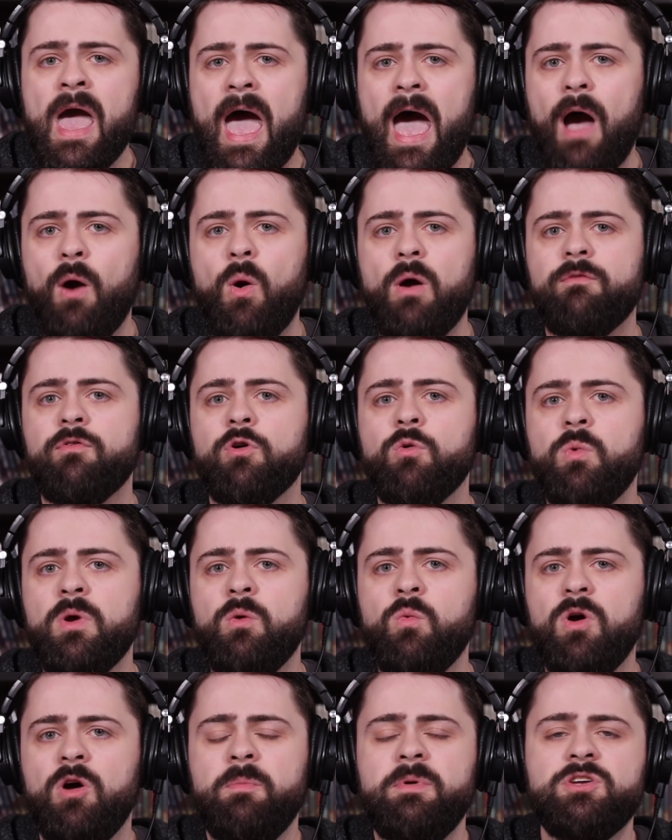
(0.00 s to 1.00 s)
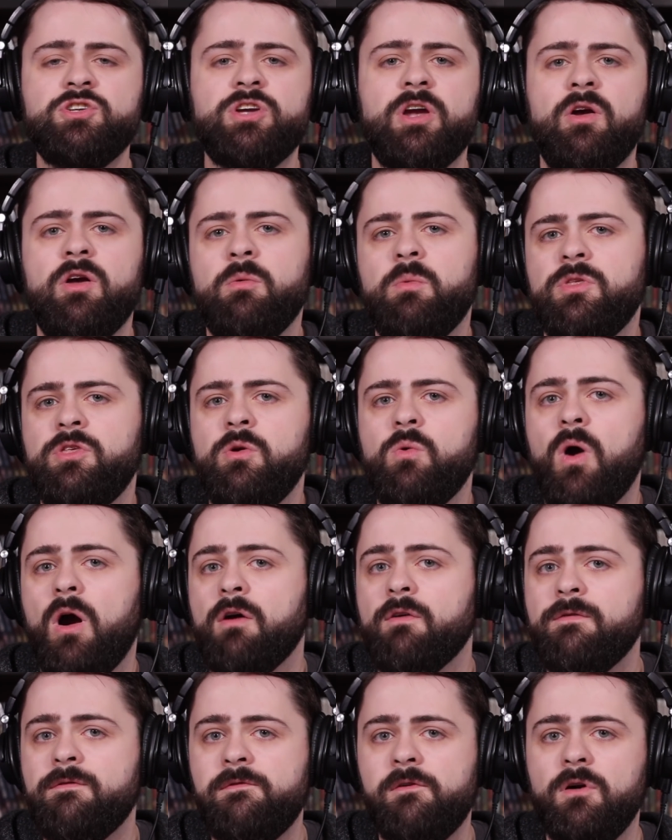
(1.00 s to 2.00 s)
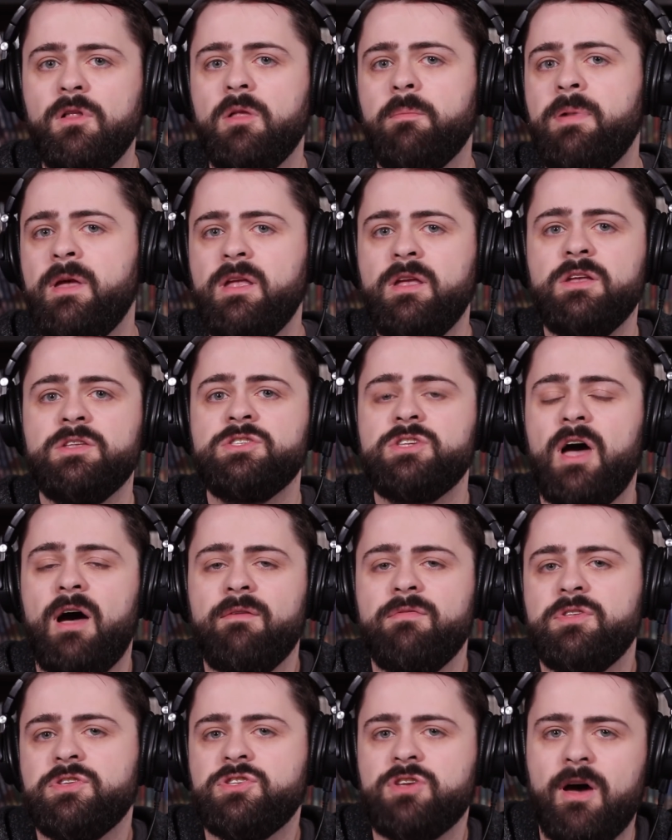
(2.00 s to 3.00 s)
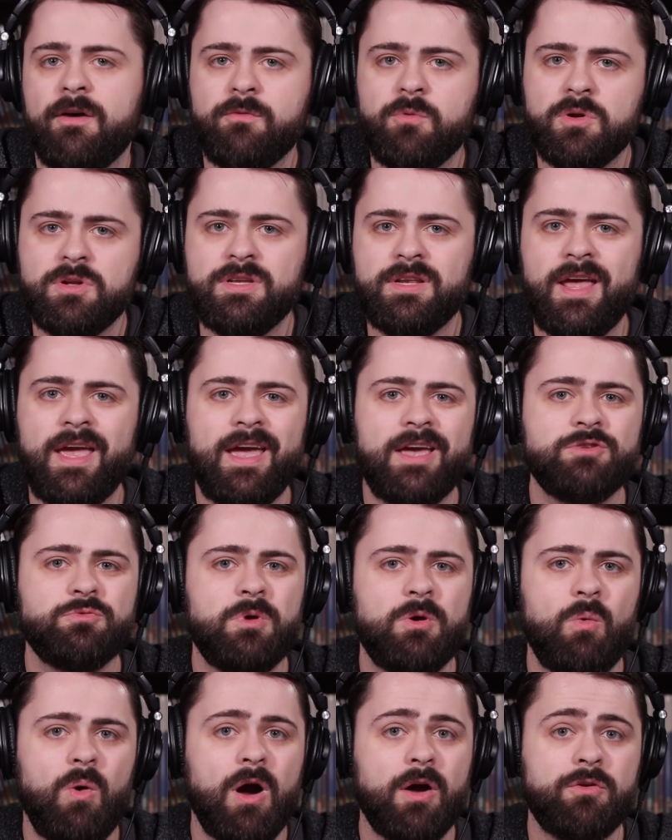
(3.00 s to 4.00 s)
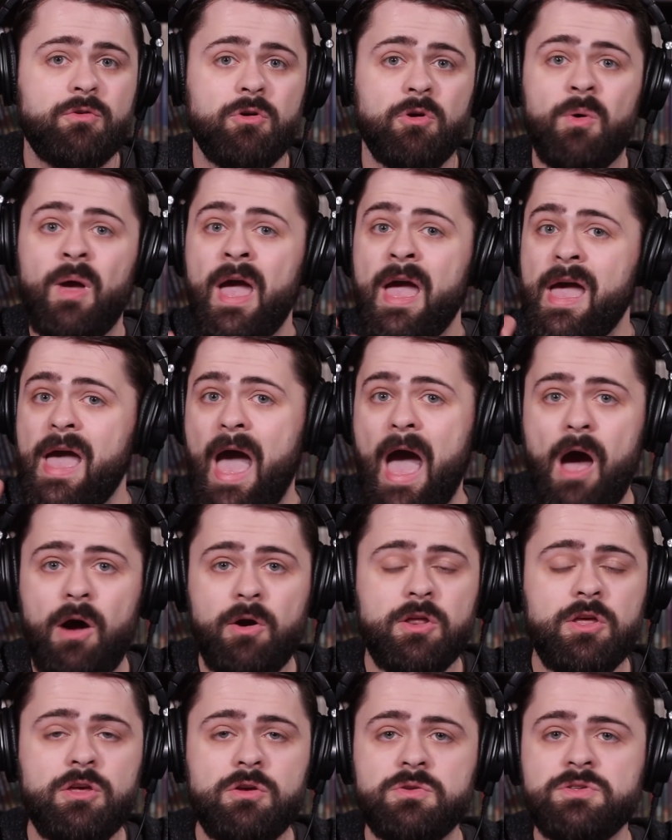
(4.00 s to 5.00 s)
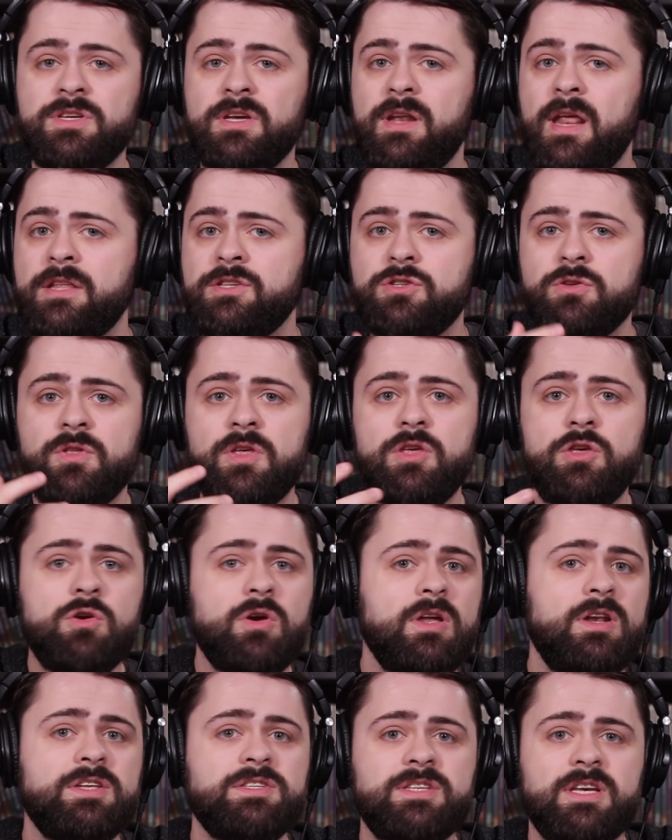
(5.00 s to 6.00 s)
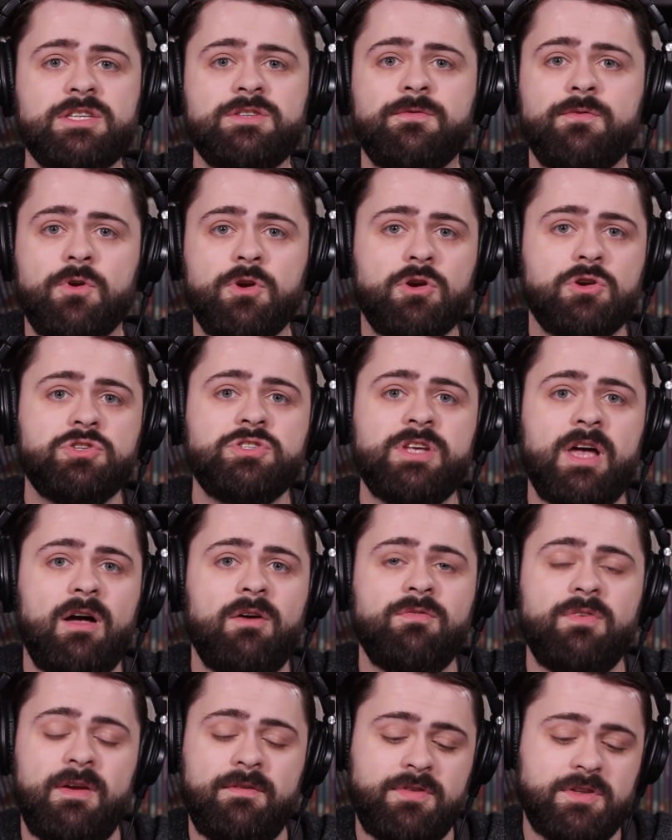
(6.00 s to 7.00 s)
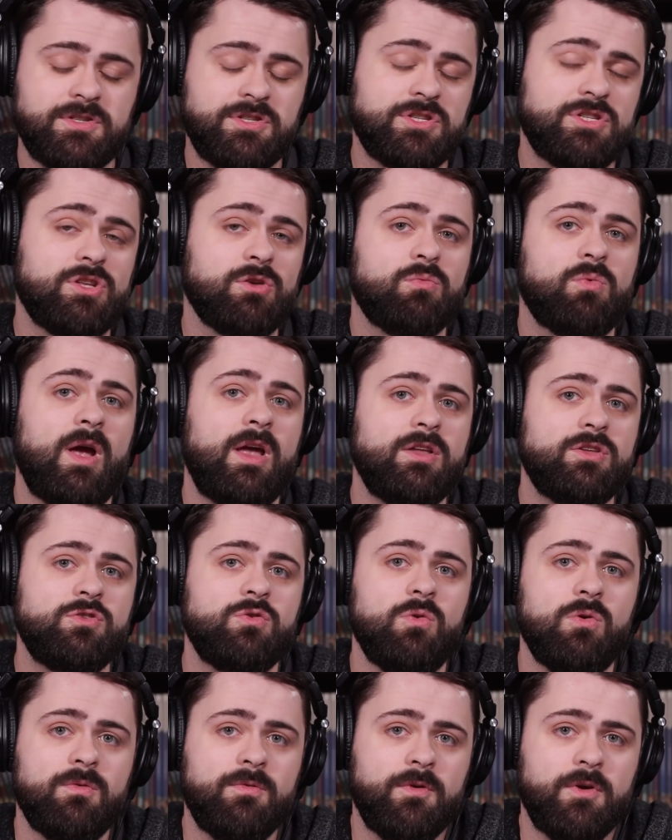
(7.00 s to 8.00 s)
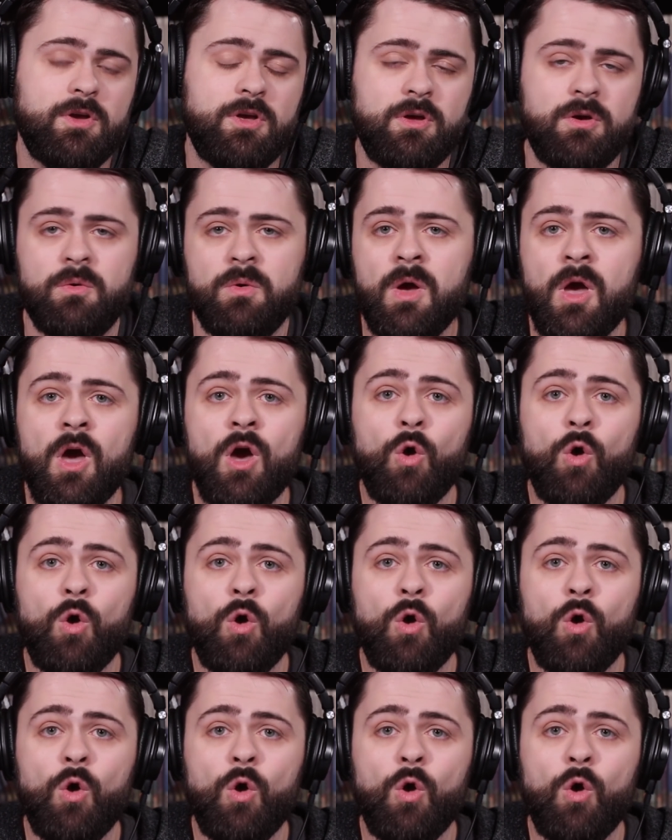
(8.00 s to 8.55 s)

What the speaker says: However, we will be sharing with you our full opinions of the software today as we walk through how to use it, and so that you can assess for yourself if this is the right tool for you.